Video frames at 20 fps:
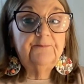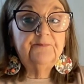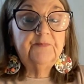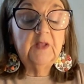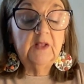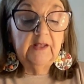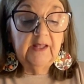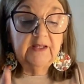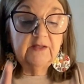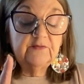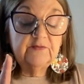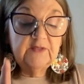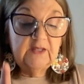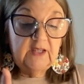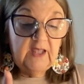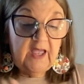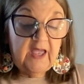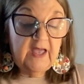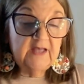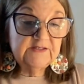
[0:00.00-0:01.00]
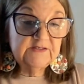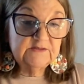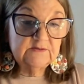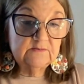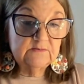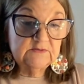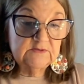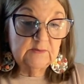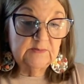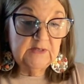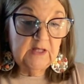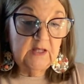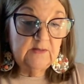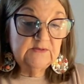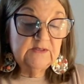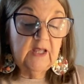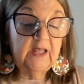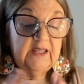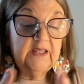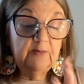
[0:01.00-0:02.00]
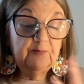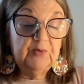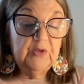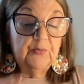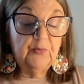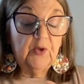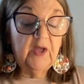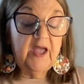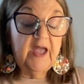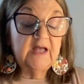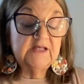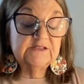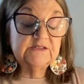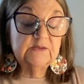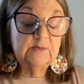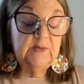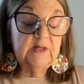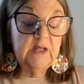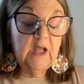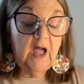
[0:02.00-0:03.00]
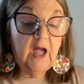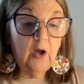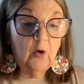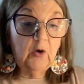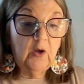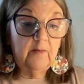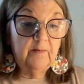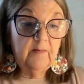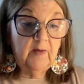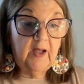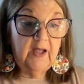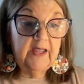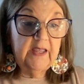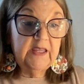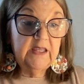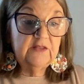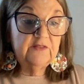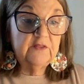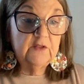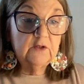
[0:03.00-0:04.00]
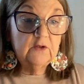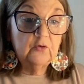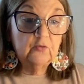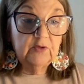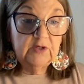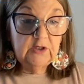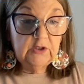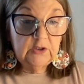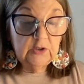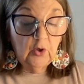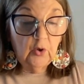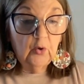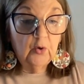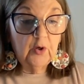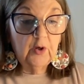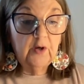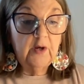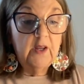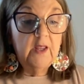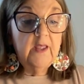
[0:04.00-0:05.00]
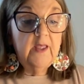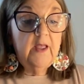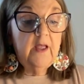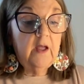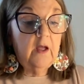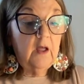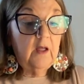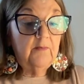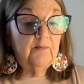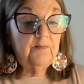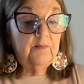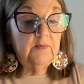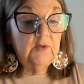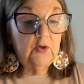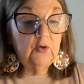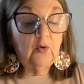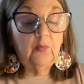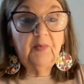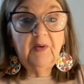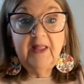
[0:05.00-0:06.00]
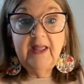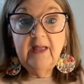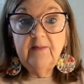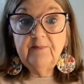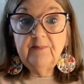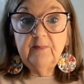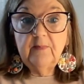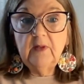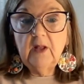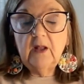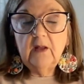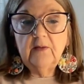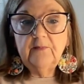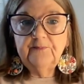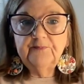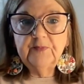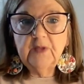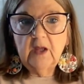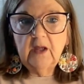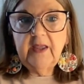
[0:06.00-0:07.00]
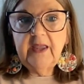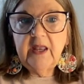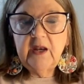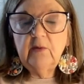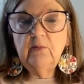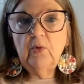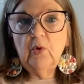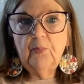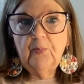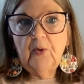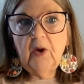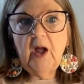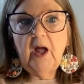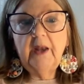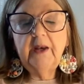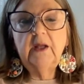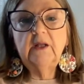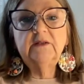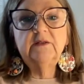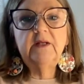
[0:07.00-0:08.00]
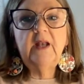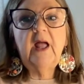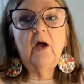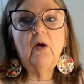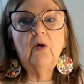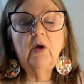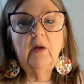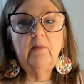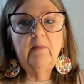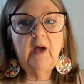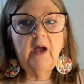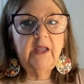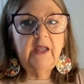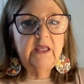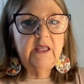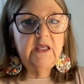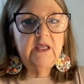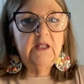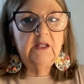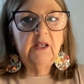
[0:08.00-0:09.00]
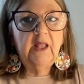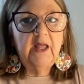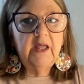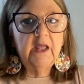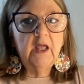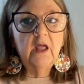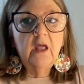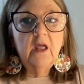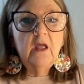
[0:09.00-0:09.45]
Like they ask, sometimes I get people ask me how come I eat the Greek yogurt, plant, animal product, and how come I eat like